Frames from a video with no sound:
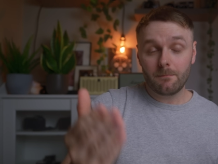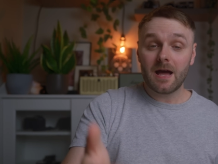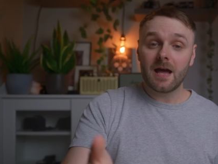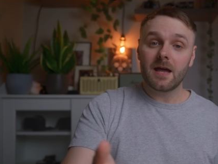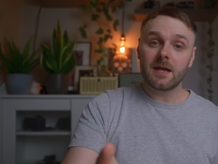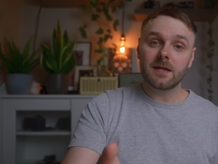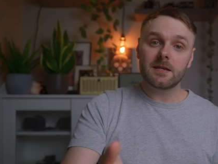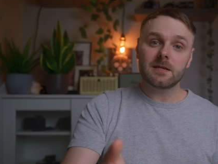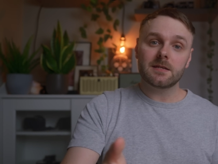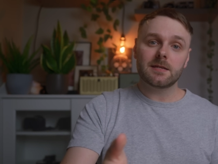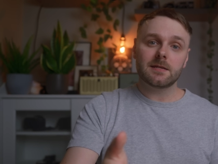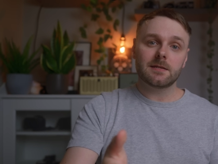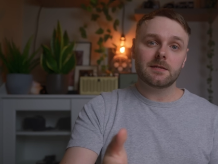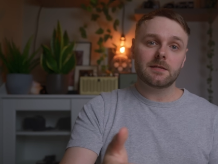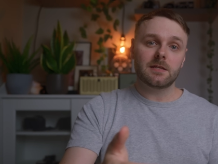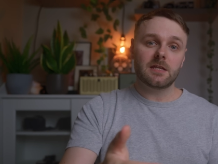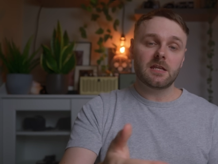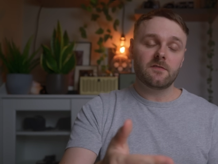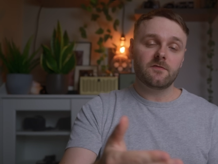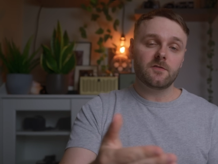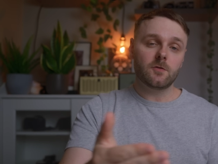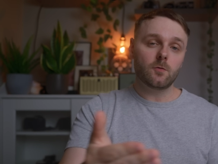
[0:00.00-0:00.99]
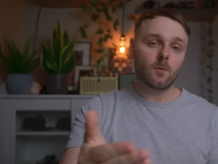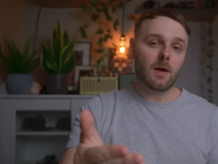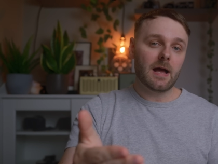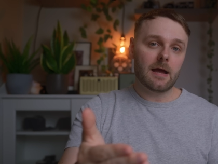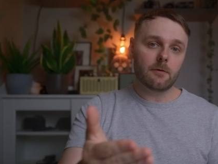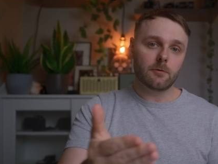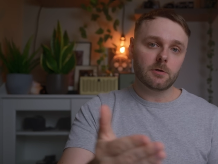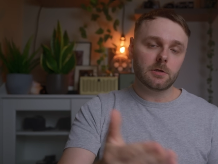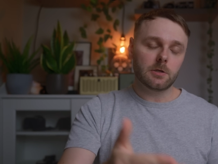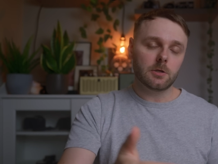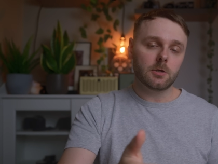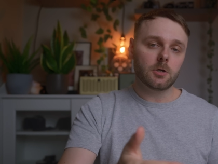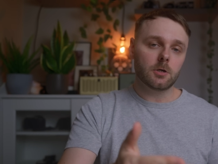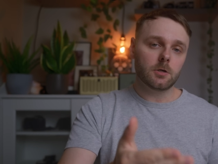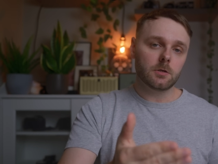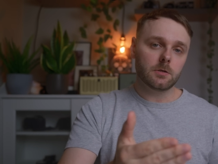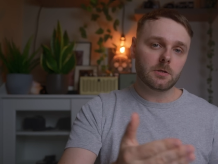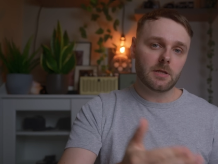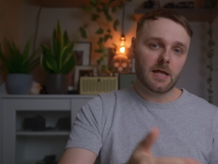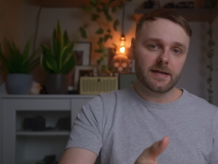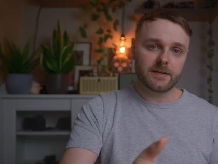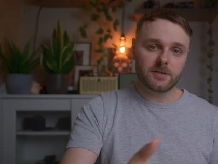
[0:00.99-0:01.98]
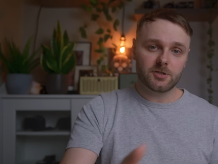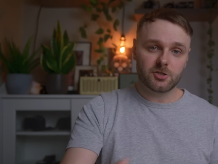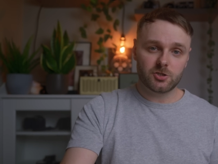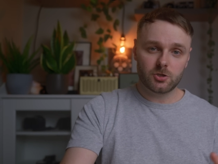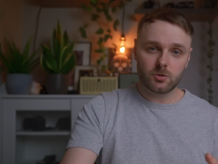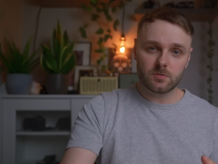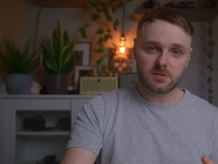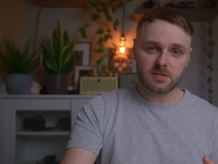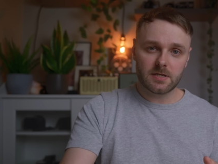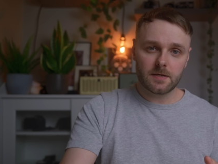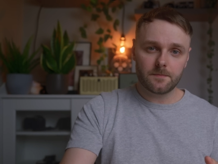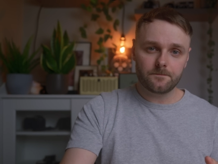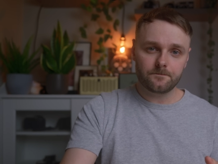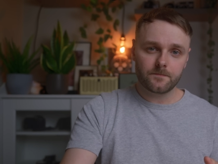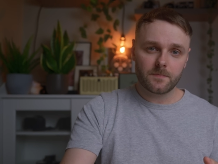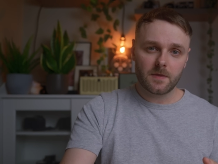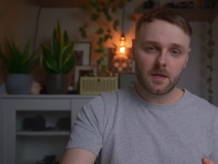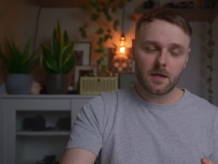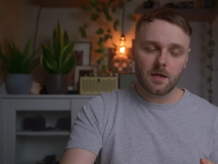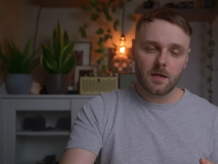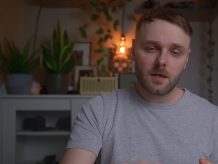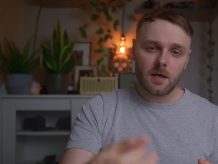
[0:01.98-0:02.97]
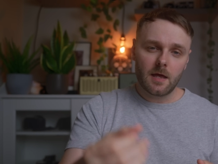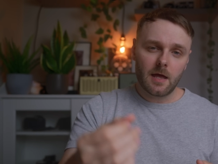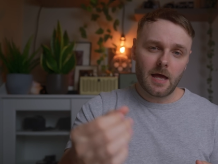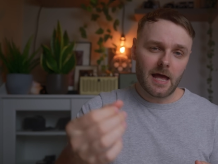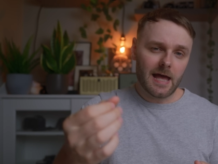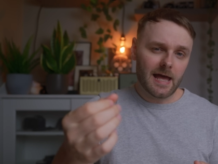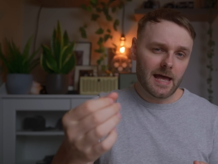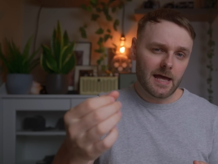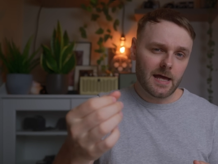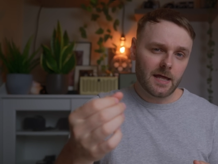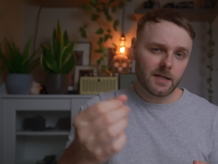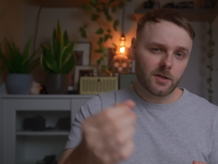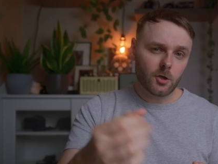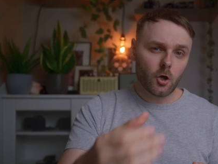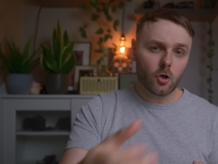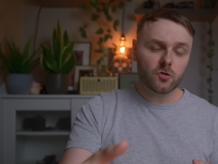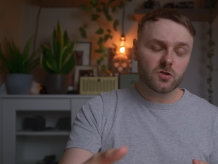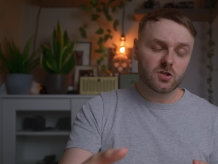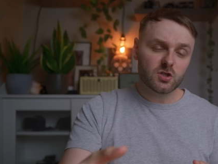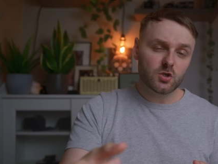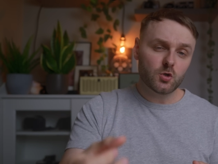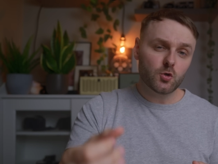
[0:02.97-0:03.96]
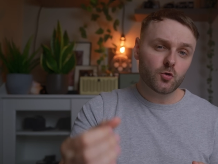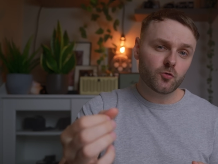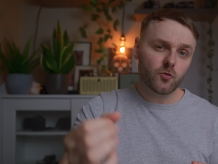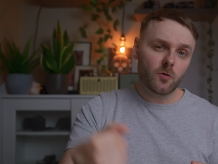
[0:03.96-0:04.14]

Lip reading: mind if you are a low light shooter. And onto